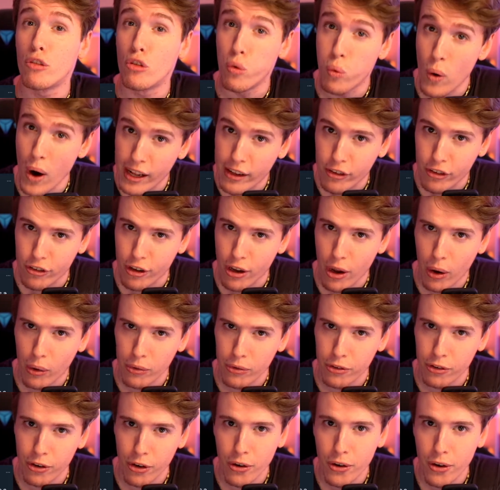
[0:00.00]
Twitch
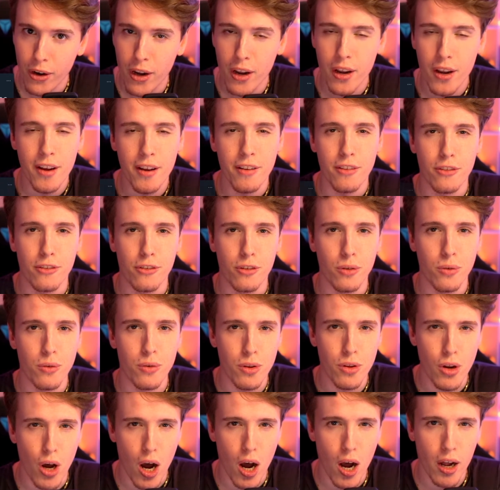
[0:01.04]
tells you, do
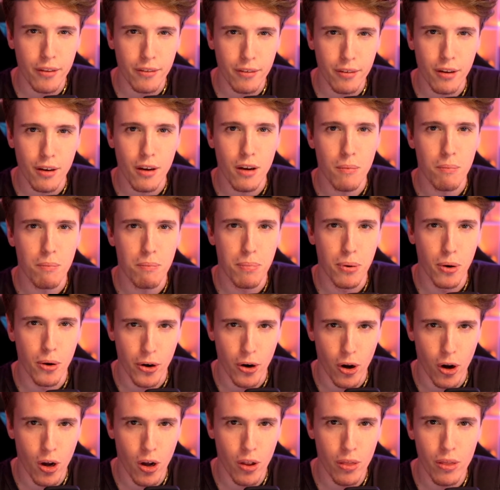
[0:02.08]
not
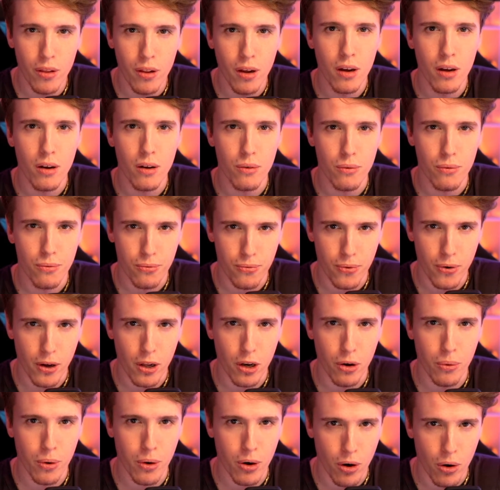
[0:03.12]
put on
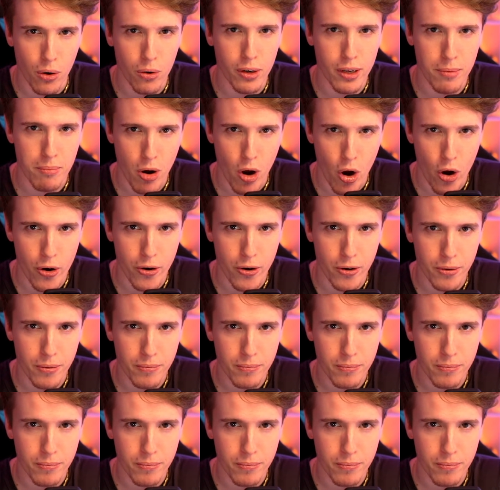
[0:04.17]
follower only mode.